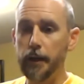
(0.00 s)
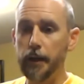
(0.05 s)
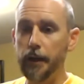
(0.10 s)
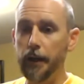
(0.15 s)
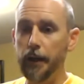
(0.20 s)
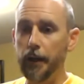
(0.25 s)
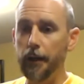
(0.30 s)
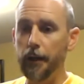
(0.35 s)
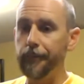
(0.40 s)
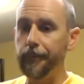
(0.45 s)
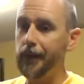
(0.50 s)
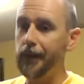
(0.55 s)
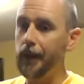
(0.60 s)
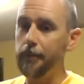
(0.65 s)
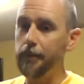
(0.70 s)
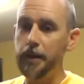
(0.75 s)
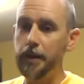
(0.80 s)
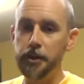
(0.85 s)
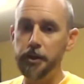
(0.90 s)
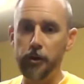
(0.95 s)
I
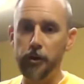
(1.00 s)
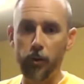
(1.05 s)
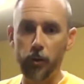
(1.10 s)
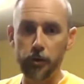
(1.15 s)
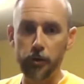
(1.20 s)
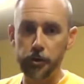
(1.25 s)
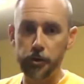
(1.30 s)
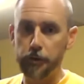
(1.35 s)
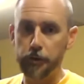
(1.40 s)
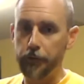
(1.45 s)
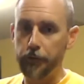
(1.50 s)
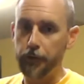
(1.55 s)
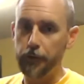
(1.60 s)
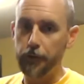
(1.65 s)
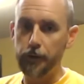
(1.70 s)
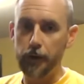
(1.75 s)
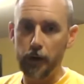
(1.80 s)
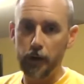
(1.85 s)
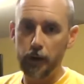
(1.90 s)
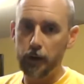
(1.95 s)
mentioned orchard
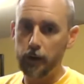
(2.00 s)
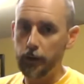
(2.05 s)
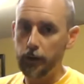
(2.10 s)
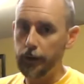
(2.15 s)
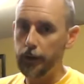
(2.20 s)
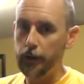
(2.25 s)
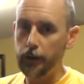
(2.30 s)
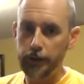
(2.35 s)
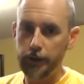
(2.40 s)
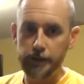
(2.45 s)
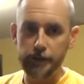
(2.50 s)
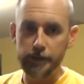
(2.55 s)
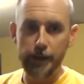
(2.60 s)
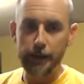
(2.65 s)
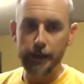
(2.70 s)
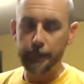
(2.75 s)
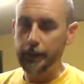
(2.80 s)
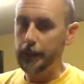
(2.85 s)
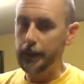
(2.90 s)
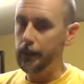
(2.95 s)
fruit earlier.
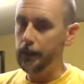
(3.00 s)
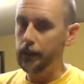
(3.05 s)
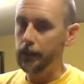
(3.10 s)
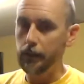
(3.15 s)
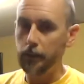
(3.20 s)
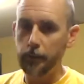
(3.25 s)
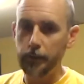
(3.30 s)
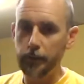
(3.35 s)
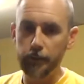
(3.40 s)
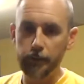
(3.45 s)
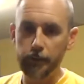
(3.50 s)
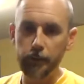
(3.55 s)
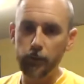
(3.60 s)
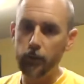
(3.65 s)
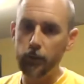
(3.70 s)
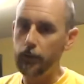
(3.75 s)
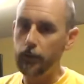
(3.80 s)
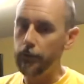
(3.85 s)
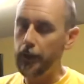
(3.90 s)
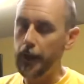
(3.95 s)
I'm getting a little bit
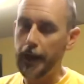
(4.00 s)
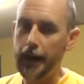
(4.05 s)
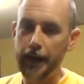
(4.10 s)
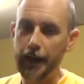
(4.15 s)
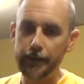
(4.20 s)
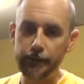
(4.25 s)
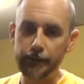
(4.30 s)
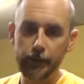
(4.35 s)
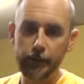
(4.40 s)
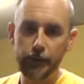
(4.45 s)
more of that.